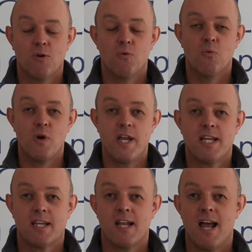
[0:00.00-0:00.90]

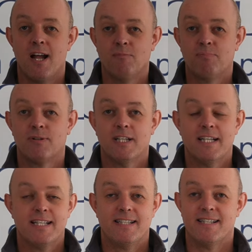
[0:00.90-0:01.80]
We can help
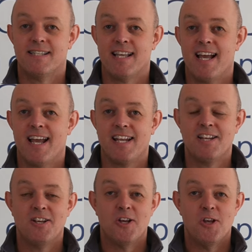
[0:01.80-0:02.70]

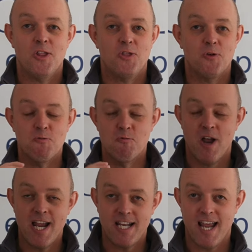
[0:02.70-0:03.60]
design the
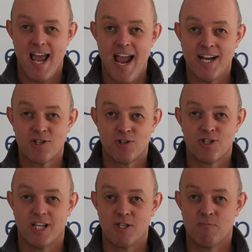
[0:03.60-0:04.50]
right
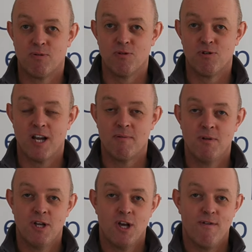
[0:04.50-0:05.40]
exercise
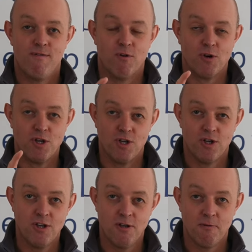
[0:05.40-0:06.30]
program for
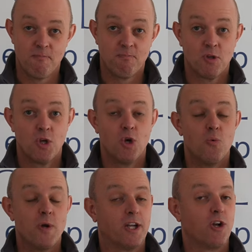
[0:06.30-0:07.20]
you.
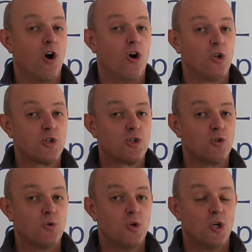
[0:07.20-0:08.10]
We can
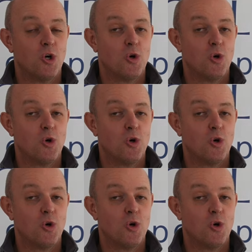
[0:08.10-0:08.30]
also